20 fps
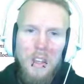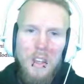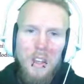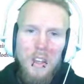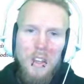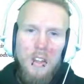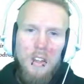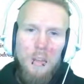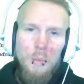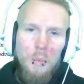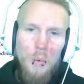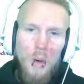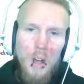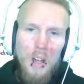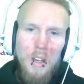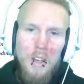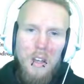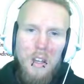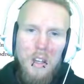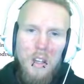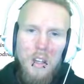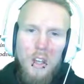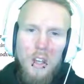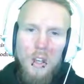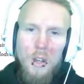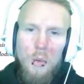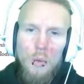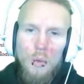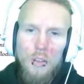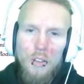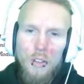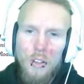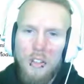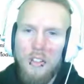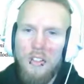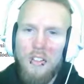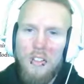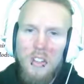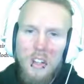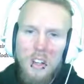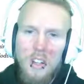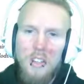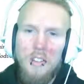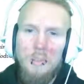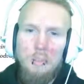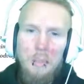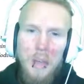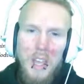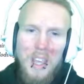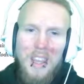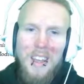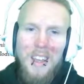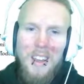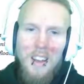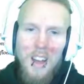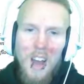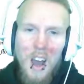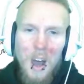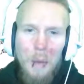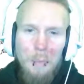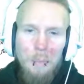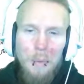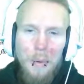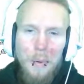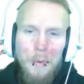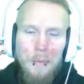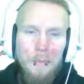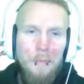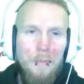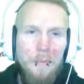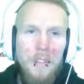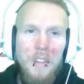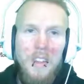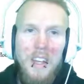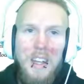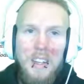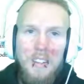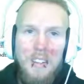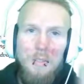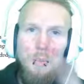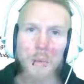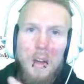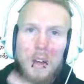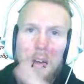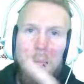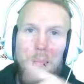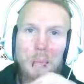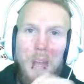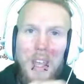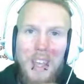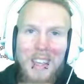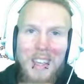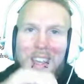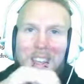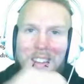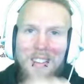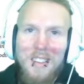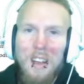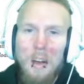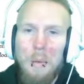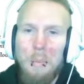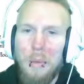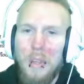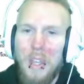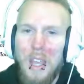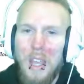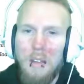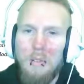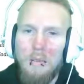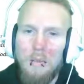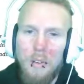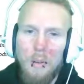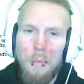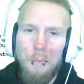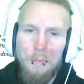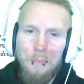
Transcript: The one who does not pick it up, that's where Pick It Up came from,